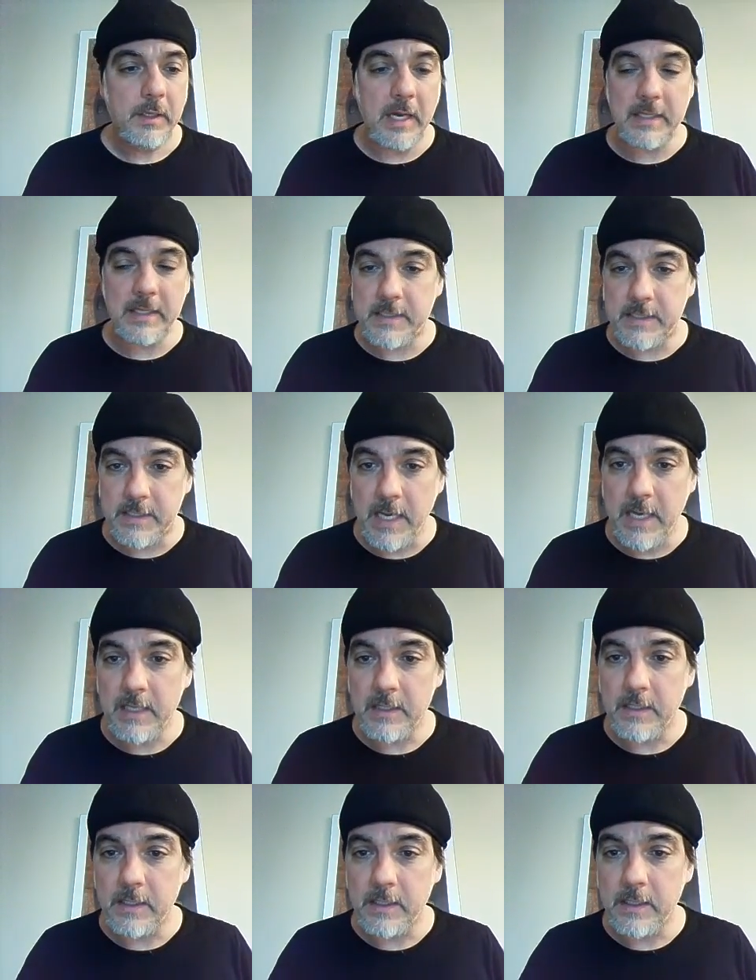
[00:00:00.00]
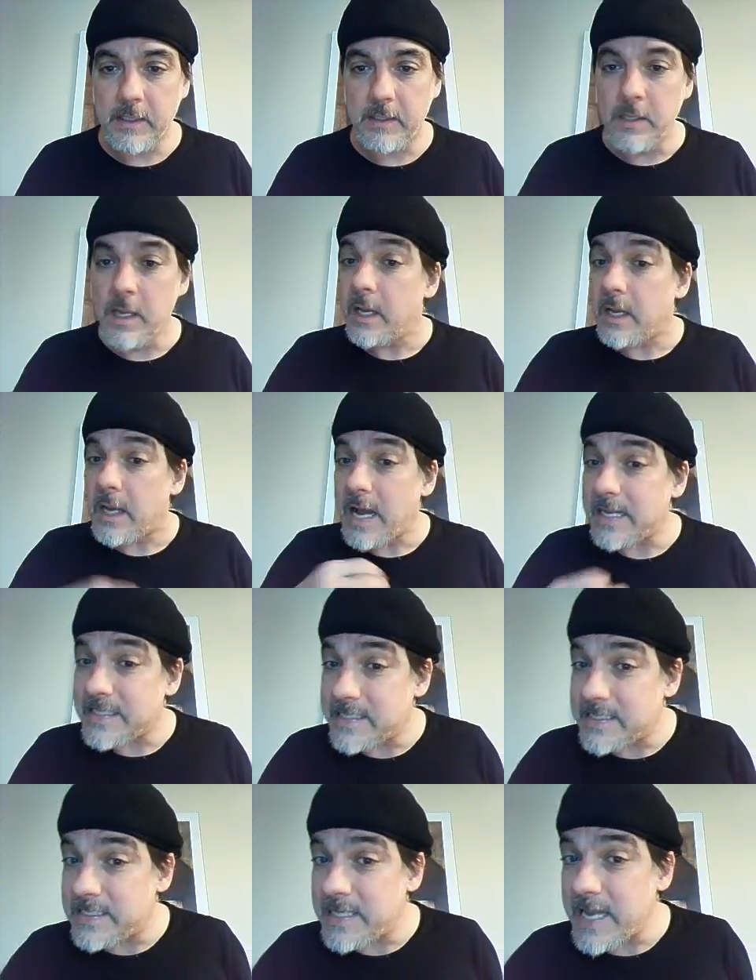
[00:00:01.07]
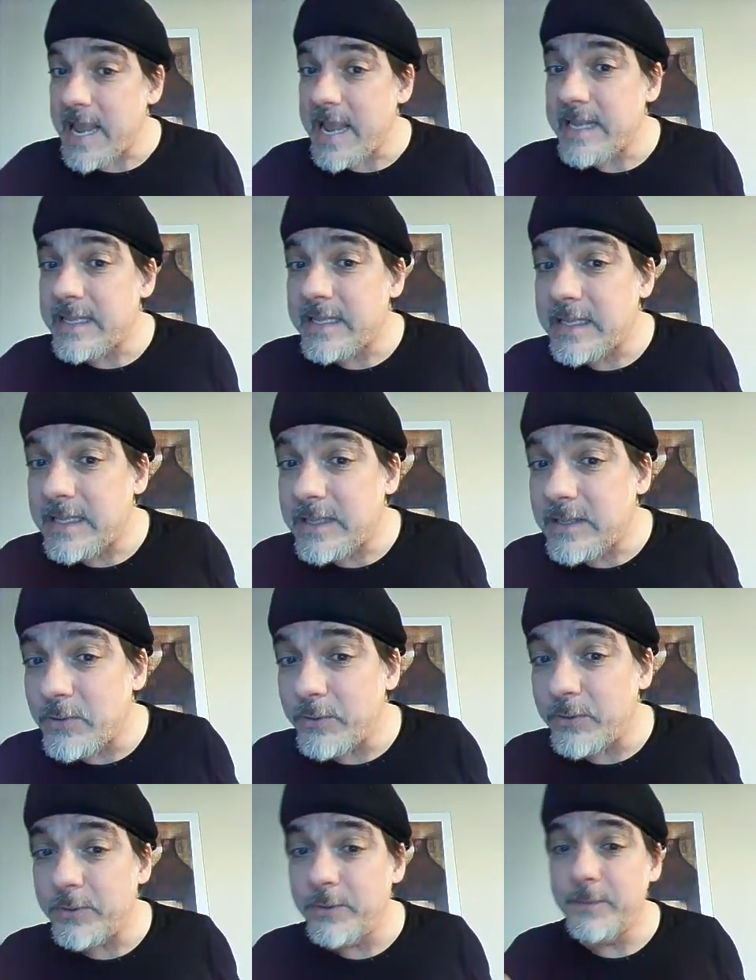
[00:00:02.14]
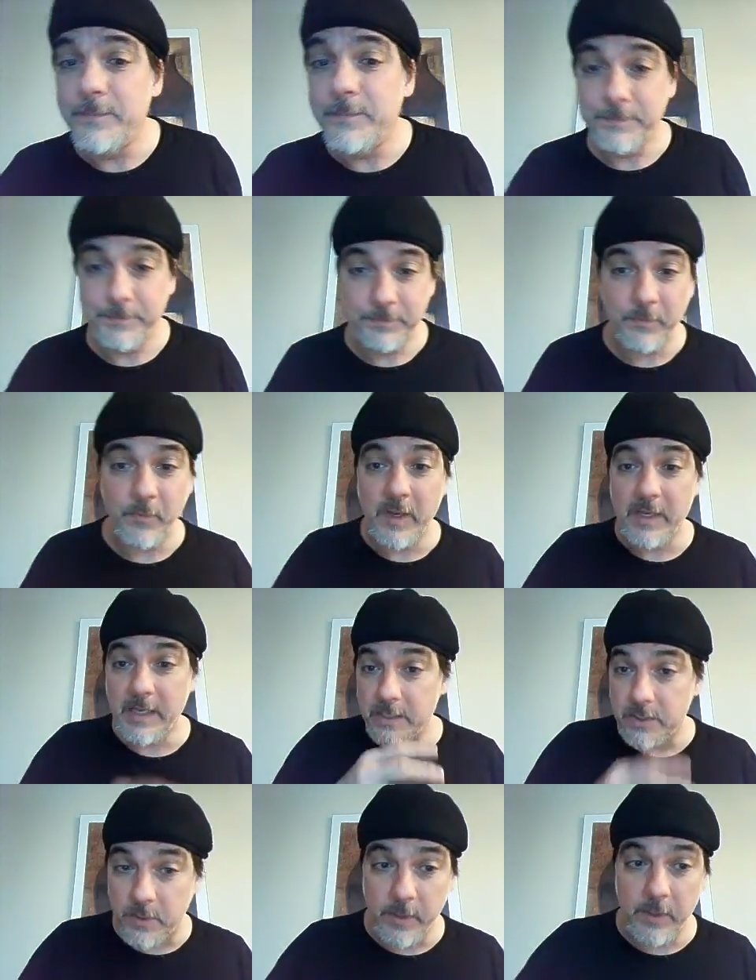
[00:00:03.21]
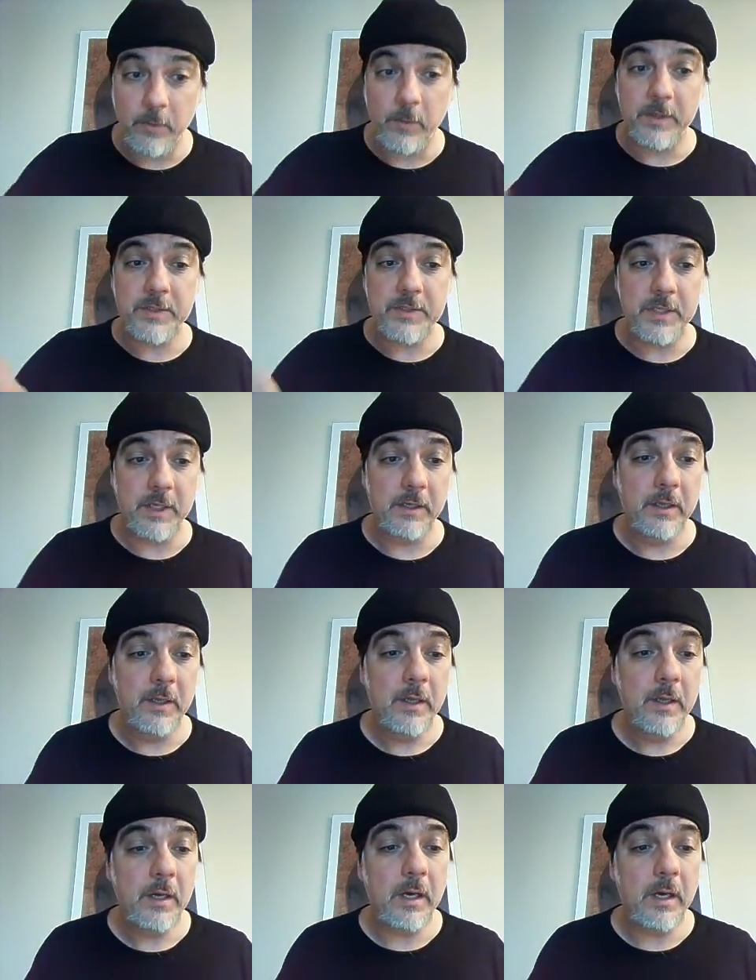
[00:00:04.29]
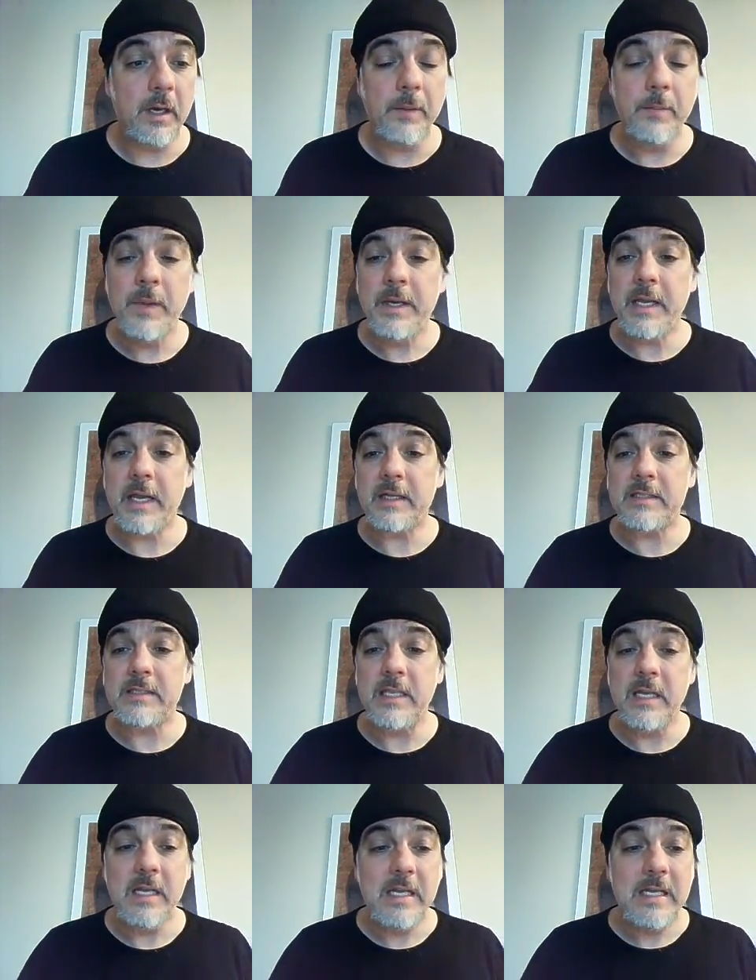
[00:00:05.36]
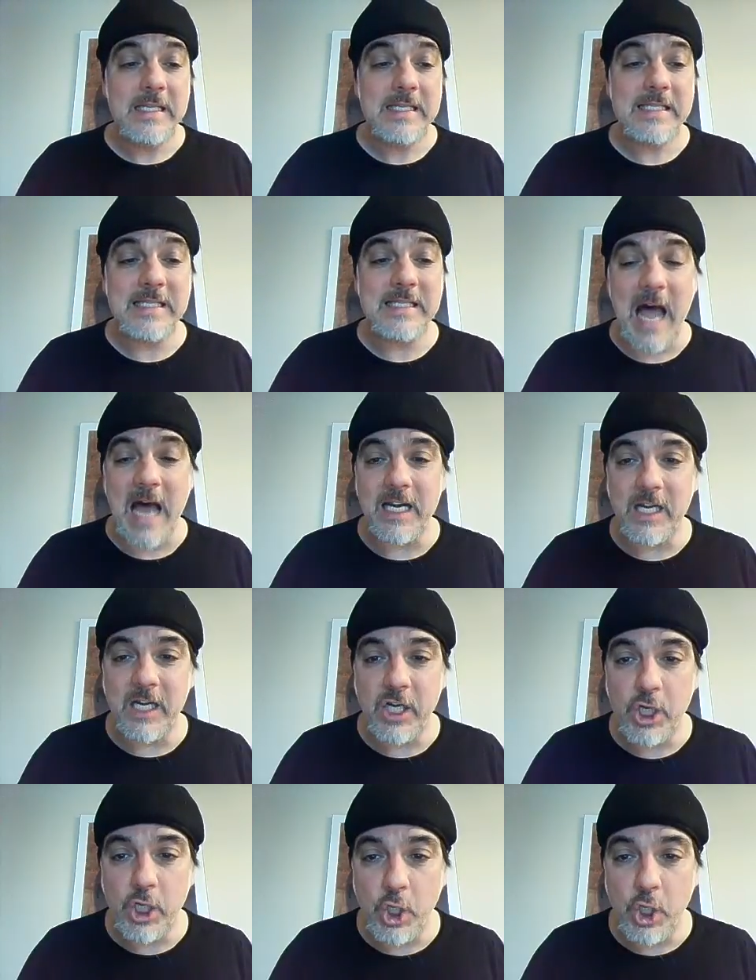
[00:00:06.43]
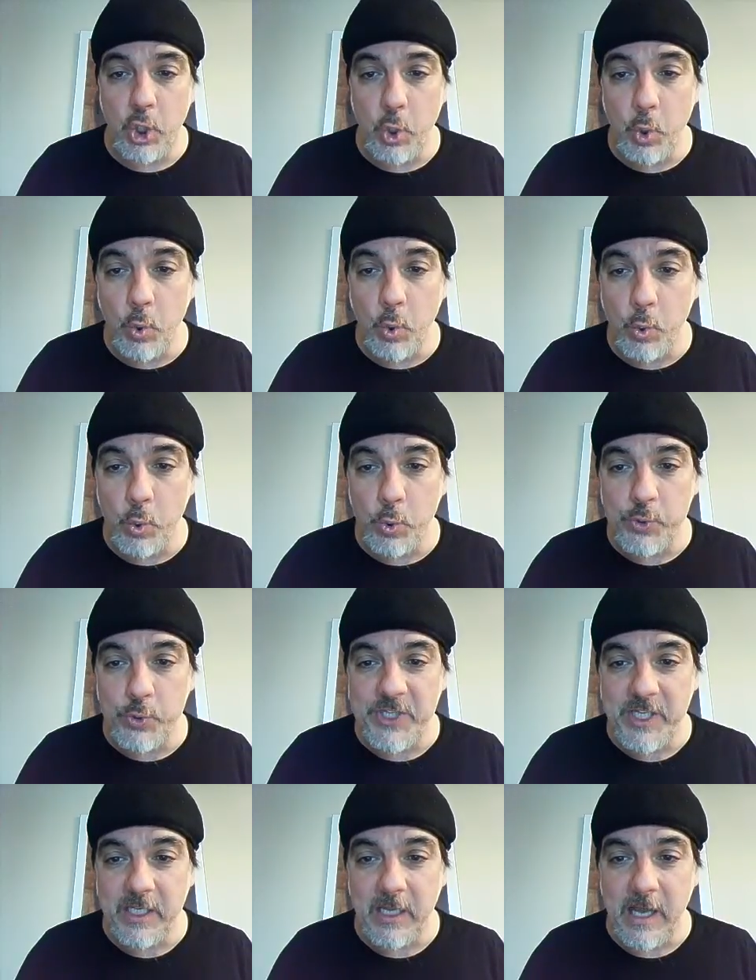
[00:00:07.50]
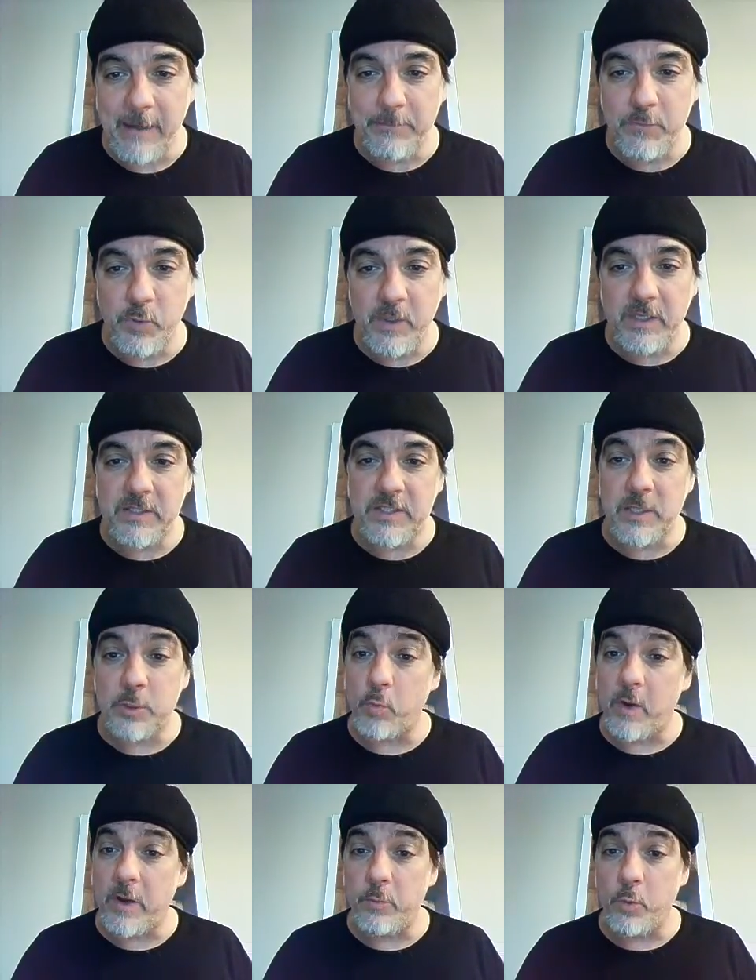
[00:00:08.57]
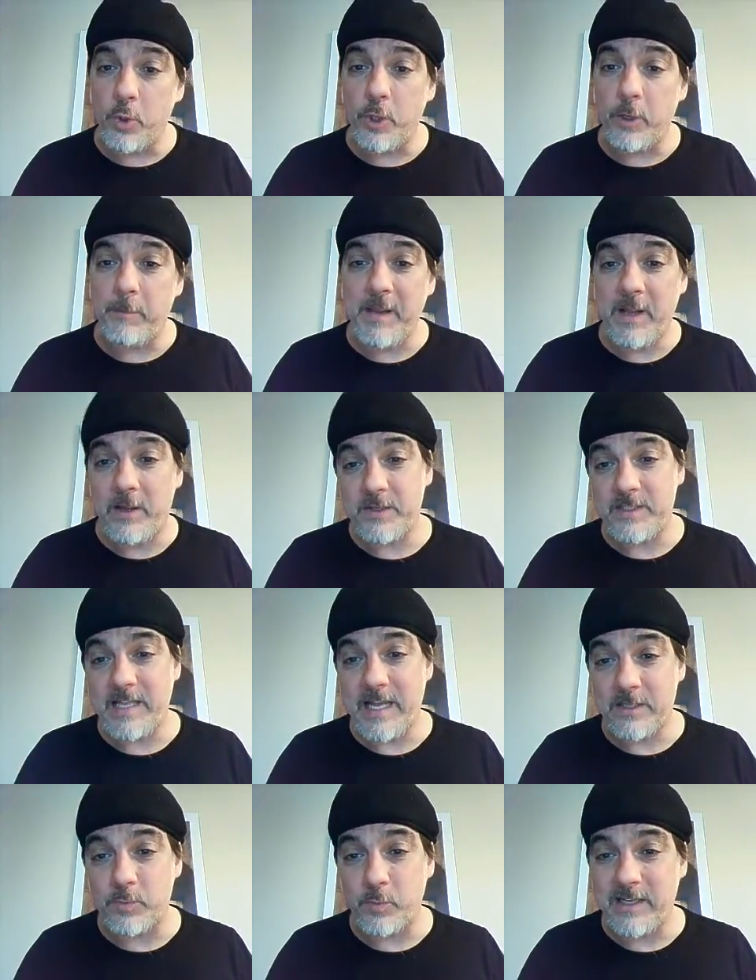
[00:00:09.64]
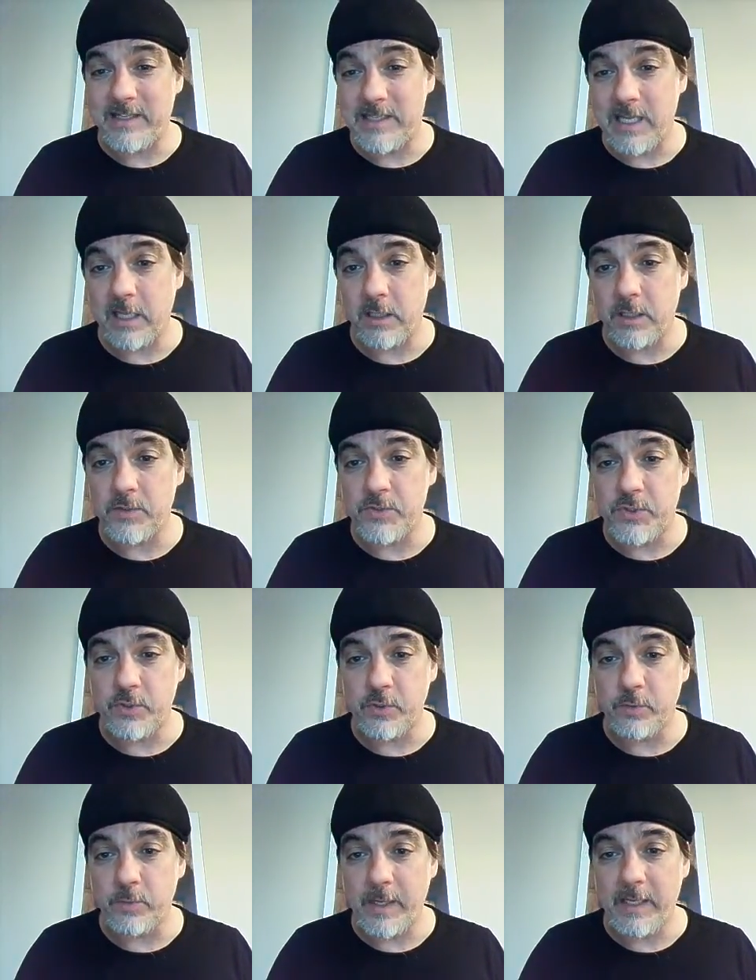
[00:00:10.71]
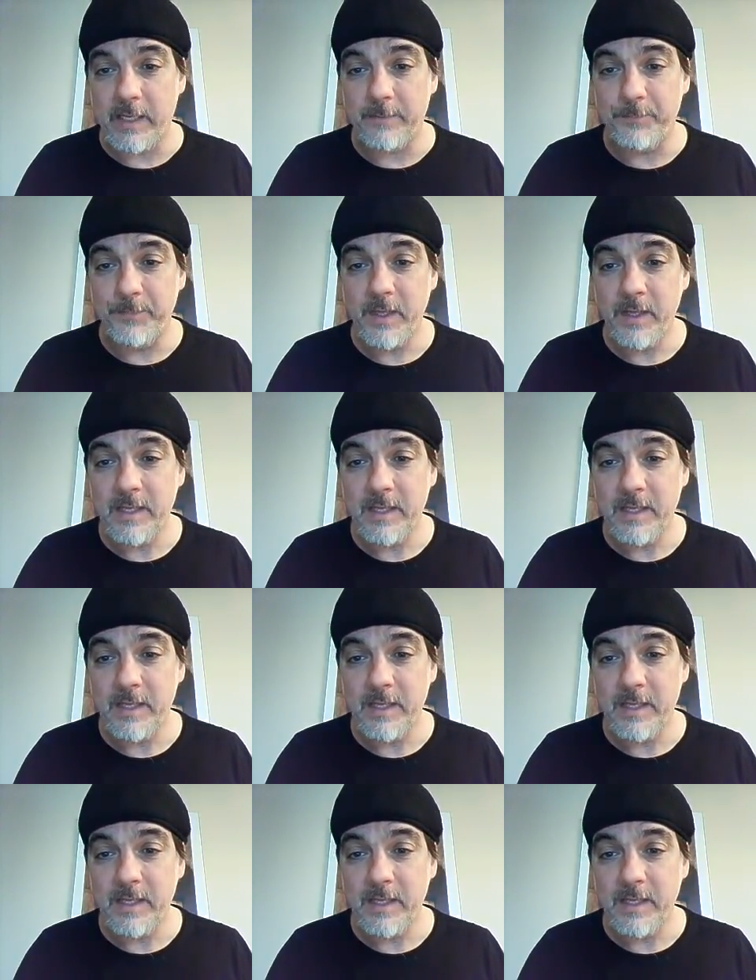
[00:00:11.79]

Cassetto. Cassetto, right? That's the way you want to sing. Next, stan chiusi. I'm doing this as one word because that's what Italians do, right?